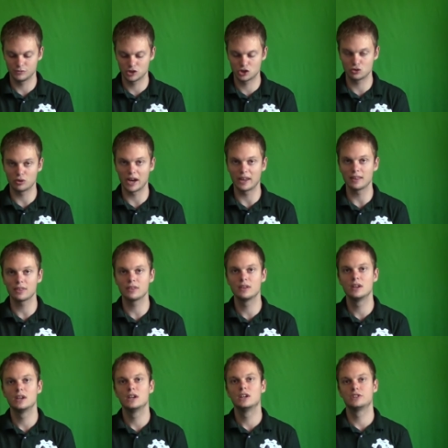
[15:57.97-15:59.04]
strength.
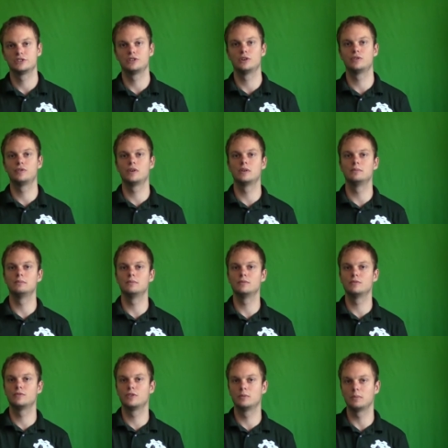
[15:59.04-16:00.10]
So from
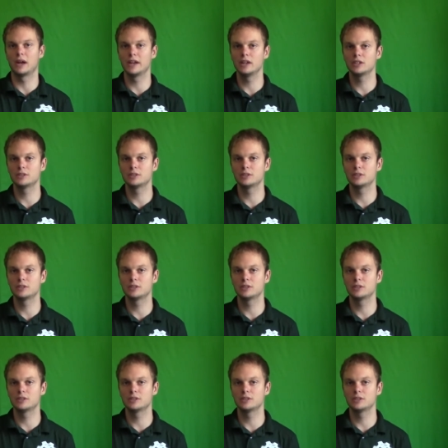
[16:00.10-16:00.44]
from my